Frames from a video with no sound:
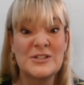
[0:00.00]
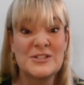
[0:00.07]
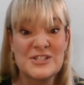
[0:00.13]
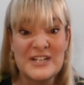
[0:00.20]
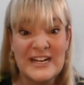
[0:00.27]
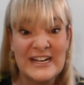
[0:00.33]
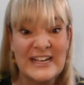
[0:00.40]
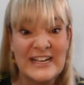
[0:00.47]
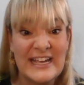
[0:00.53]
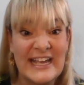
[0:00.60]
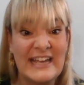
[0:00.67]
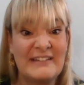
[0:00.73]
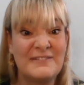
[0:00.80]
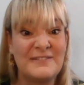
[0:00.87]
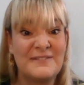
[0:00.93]
wondering
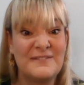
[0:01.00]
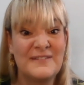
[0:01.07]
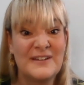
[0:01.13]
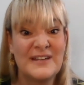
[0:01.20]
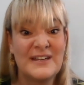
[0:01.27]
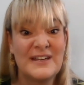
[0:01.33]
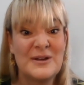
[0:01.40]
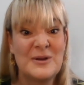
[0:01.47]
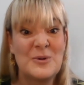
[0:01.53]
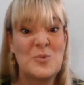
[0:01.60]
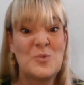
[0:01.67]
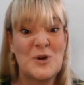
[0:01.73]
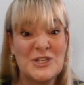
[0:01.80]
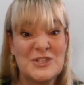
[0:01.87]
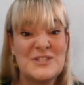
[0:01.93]
if
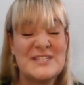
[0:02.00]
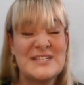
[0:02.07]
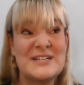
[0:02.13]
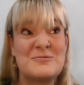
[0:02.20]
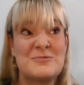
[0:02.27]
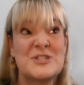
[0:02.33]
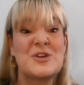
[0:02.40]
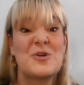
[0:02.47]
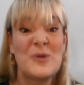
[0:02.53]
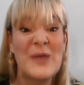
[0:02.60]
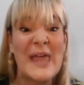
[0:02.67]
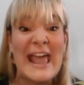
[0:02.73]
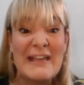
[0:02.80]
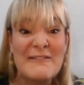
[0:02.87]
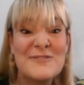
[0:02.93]
what you did was
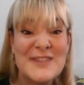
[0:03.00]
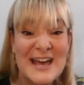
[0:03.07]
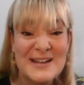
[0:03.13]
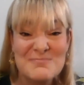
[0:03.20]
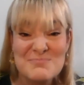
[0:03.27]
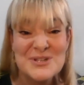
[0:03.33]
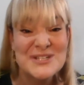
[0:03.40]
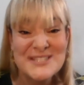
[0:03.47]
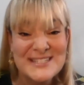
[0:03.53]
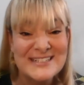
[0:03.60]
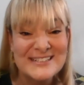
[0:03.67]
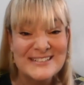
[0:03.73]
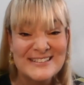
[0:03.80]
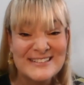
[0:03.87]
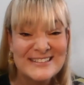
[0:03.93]
okay for that
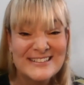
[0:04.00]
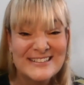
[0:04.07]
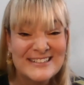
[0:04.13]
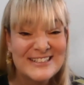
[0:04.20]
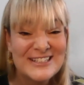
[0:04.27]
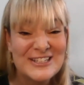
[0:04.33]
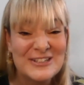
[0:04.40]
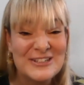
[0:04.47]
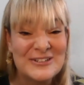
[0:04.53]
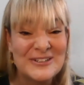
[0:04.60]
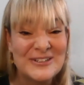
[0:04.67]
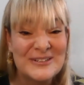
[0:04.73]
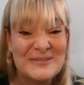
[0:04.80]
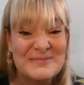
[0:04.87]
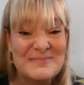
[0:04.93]
person,
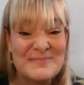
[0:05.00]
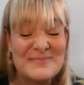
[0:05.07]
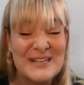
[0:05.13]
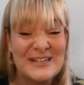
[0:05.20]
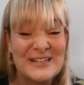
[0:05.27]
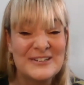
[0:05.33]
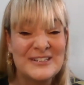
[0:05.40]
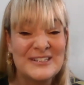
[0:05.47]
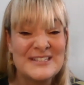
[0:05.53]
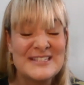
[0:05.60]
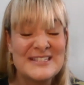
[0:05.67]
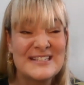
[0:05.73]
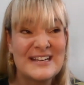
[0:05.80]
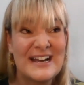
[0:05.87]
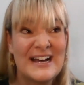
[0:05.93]

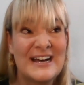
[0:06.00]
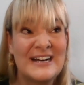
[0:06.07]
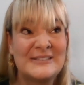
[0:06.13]
because